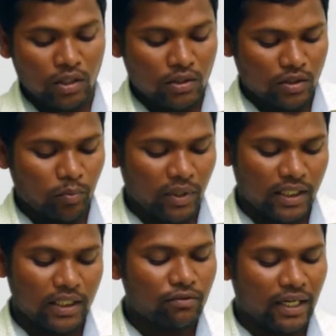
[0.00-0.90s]

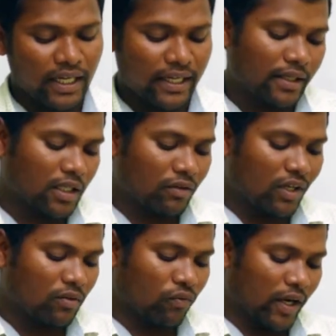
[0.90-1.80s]
Simply one day, uh,
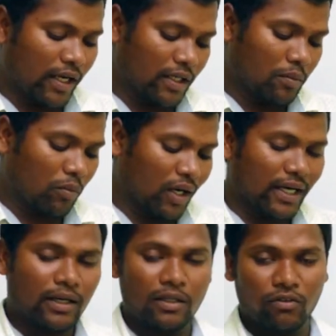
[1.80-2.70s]
one fine morn,